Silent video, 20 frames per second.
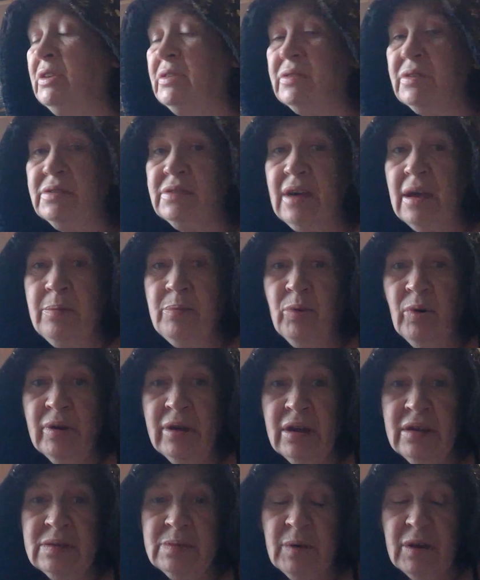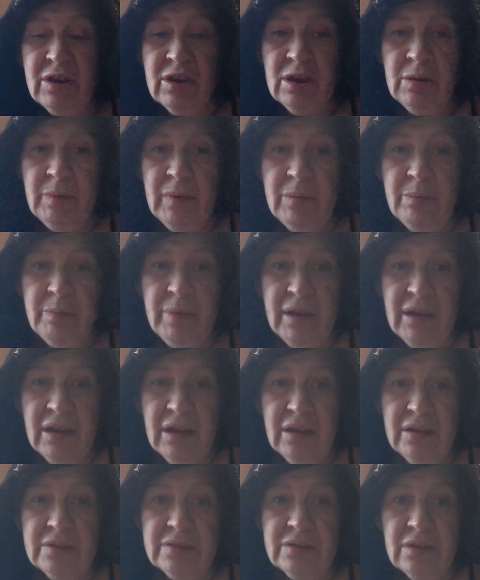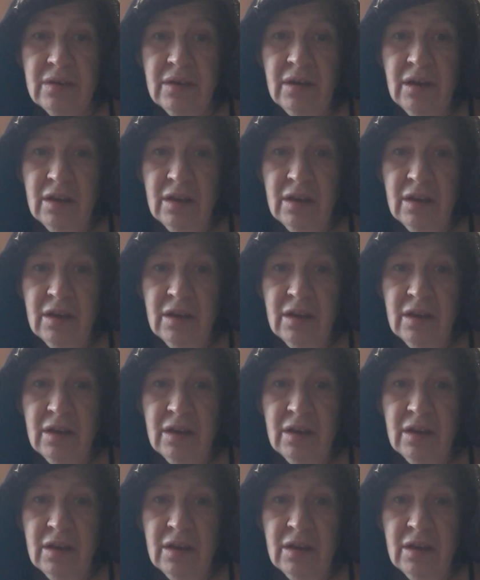used to say bungies, but it could have been bingies.